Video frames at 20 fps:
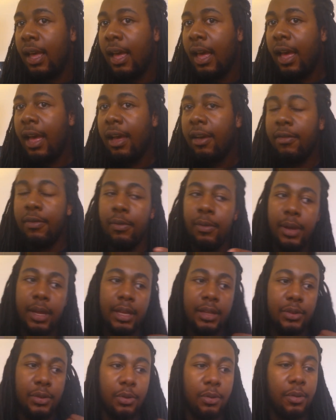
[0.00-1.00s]

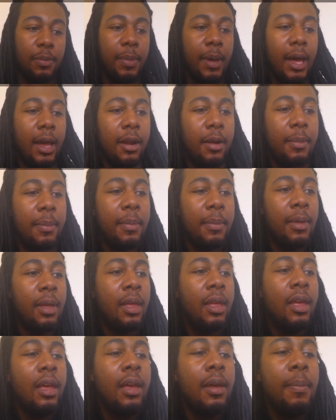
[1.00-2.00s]
halfway through the bottom.
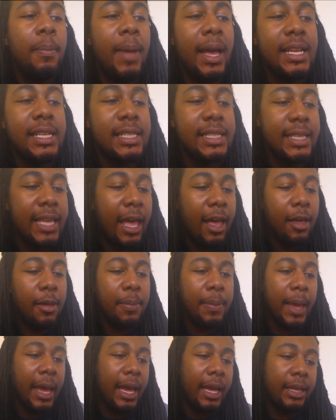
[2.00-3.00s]
My
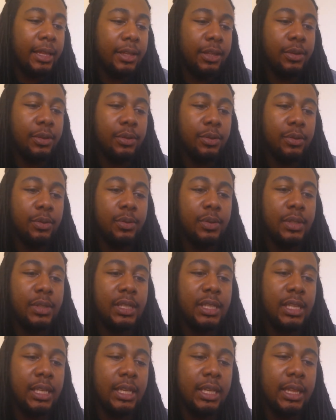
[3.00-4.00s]
scalp, I use
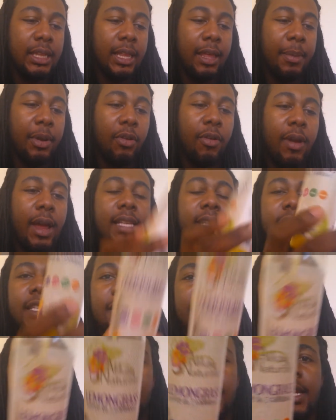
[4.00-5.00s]
the Lemongrass
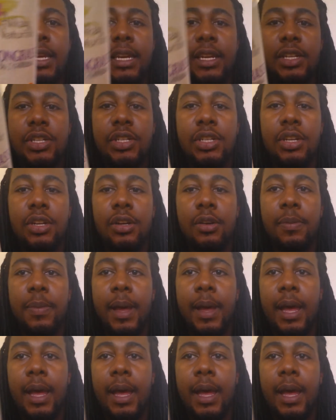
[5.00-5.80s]
Leave-In Conditioner